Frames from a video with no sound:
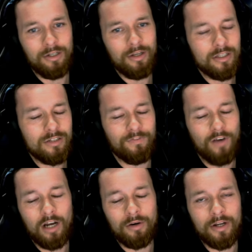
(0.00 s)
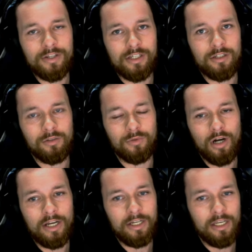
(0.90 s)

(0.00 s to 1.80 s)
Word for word: I know there's fire roads that you can ride,